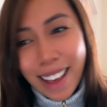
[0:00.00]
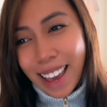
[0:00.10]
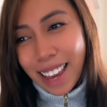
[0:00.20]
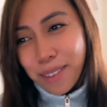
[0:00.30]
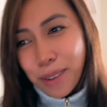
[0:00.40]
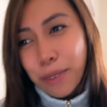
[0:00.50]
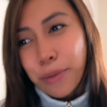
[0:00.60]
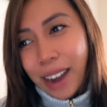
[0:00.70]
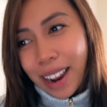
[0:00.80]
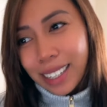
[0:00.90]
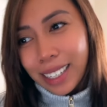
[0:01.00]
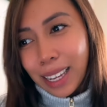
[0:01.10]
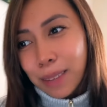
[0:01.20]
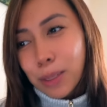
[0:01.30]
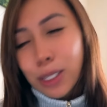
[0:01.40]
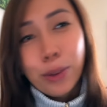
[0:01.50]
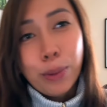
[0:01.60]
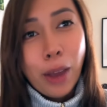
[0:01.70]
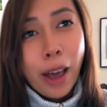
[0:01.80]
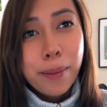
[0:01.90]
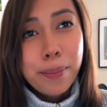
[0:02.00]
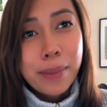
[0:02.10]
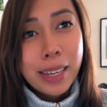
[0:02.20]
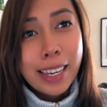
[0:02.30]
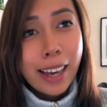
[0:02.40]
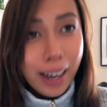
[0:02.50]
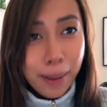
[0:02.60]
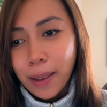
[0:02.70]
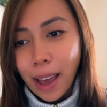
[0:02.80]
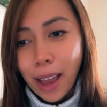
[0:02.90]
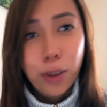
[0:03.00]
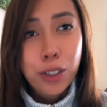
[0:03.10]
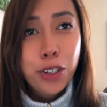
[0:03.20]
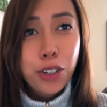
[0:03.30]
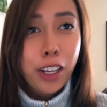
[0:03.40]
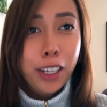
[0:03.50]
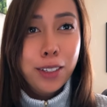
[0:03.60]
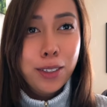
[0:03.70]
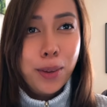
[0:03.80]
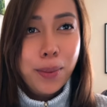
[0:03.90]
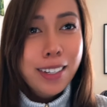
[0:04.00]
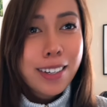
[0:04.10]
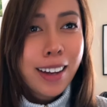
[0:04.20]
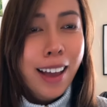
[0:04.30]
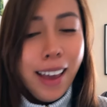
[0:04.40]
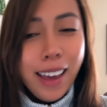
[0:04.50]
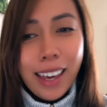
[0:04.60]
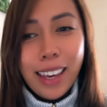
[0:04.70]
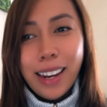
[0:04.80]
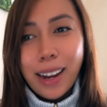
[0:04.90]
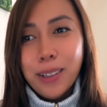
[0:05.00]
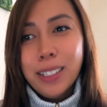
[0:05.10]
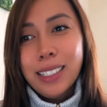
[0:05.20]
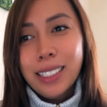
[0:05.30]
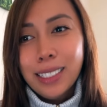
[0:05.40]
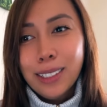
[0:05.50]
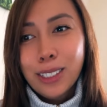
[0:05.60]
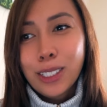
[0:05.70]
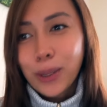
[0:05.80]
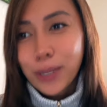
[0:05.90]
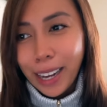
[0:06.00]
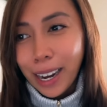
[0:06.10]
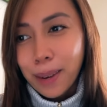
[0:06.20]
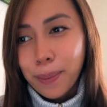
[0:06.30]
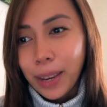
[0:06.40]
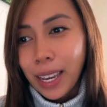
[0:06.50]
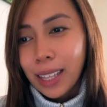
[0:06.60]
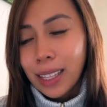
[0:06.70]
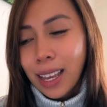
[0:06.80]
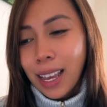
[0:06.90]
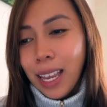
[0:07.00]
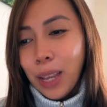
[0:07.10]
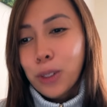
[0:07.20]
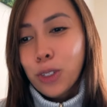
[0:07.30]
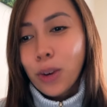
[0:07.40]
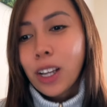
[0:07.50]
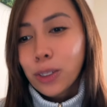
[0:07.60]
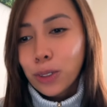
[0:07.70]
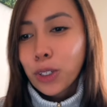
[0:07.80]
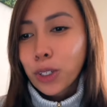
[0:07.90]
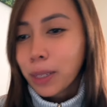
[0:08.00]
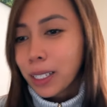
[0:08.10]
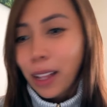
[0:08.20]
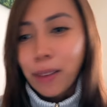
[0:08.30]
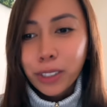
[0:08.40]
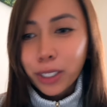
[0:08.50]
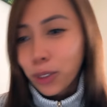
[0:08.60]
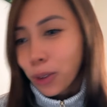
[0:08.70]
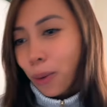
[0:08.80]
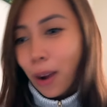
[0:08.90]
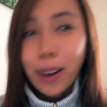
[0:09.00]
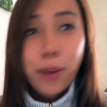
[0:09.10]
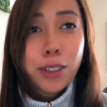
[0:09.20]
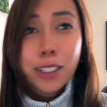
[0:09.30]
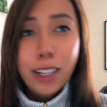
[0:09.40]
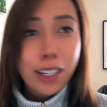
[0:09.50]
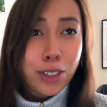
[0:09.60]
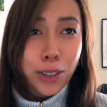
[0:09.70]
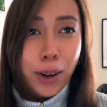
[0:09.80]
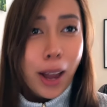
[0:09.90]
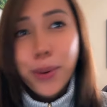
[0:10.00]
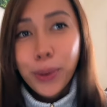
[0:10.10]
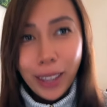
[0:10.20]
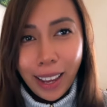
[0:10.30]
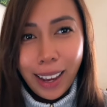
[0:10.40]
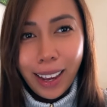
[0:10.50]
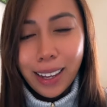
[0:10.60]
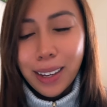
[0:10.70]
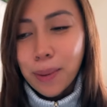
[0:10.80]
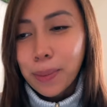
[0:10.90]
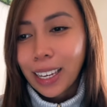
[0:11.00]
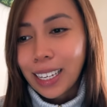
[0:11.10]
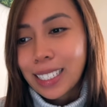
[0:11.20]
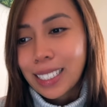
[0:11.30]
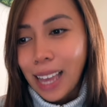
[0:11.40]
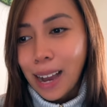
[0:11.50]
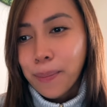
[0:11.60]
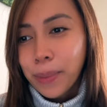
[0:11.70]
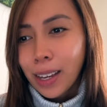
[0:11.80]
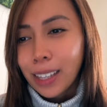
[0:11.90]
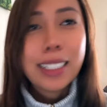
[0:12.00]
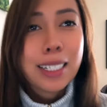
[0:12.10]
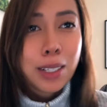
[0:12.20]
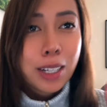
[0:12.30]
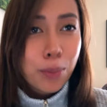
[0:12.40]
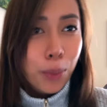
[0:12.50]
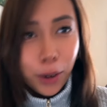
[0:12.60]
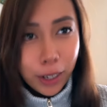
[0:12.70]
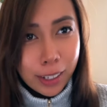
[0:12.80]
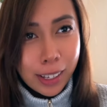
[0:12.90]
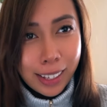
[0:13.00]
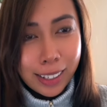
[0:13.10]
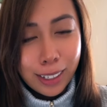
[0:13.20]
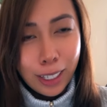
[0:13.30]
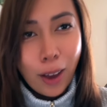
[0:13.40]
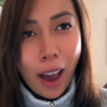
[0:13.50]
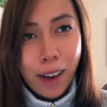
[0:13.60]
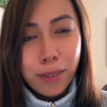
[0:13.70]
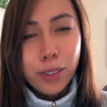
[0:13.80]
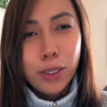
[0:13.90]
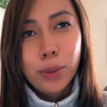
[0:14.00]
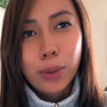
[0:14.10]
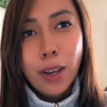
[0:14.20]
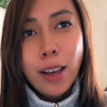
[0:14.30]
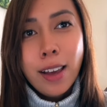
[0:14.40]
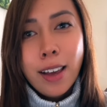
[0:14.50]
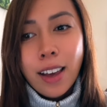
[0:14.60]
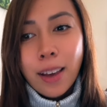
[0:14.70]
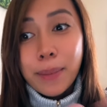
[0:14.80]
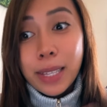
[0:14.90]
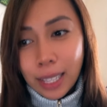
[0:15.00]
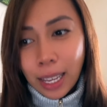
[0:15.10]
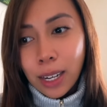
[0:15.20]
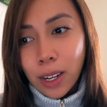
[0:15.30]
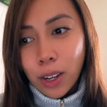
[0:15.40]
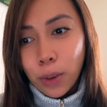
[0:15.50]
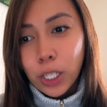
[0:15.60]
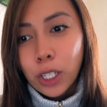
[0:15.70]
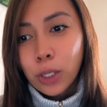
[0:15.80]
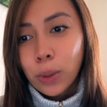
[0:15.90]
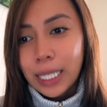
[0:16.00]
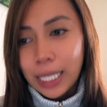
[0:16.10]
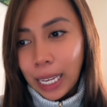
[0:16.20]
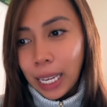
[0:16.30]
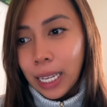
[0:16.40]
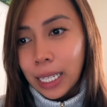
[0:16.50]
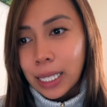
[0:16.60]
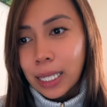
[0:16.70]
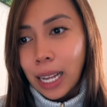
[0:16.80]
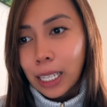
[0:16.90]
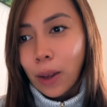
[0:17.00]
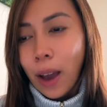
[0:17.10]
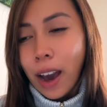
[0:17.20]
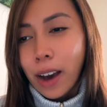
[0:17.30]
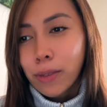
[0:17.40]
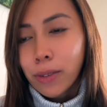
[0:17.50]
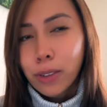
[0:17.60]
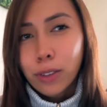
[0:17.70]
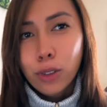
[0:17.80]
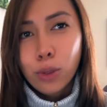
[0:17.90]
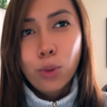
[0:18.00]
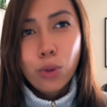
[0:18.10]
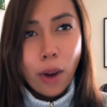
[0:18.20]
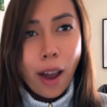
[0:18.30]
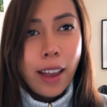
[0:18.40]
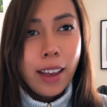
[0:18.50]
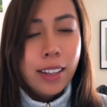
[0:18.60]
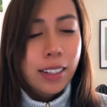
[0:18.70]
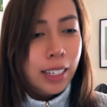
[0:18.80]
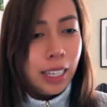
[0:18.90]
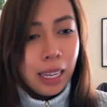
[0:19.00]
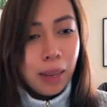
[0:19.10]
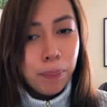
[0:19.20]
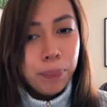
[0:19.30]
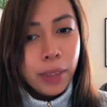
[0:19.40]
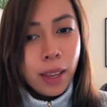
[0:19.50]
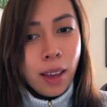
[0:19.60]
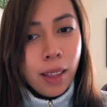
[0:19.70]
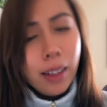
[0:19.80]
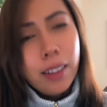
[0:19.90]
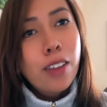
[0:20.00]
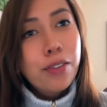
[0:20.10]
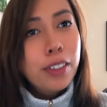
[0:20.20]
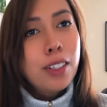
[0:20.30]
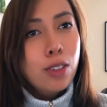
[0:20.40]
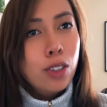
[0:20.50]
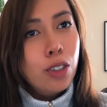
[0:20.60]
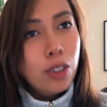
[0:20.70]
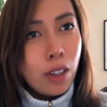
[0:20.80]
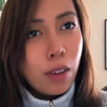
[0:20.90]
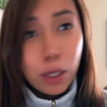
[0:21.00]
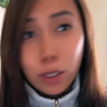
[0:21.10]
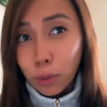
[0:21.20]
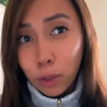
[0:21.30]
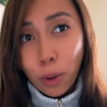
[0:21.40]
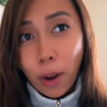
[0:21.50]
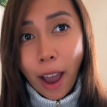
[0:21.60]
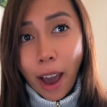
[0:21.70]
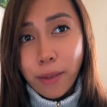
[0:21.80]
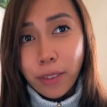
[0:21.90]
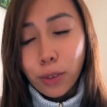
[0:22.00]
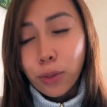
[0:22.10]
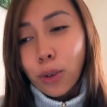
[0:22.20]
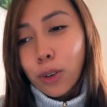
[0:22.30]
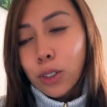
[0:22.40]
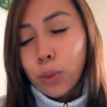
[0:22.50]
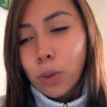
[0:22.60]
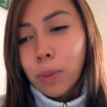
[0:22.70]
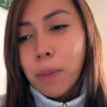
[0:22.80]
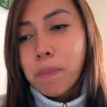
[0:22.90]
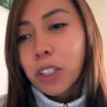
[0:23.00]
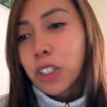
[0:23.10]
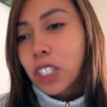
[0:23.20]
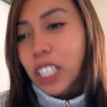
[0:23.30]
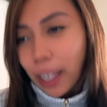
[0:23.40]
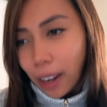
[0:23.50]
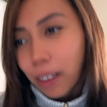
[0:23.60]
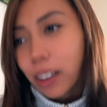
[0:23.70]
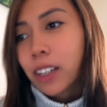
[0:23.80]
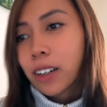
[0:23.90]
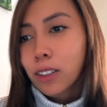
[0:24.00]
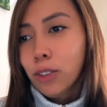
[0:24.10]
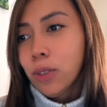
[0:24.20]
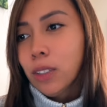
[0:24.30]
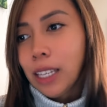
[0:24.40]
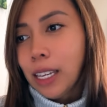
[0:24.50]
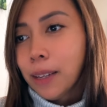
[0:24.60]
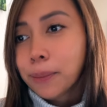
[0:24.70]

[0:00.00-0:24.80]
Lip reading: And when Frank came to help me up, I was shaking so much and I was so scared, but he was trying to assure me that everything's all right, I wasn't injured, I'm okay. Because yeah, I think that's an important thing that you have to maintain when doing skiing, is that you have to try and keep that confidence in yourself, because if you don't have it, of course it will be much scarier to ski.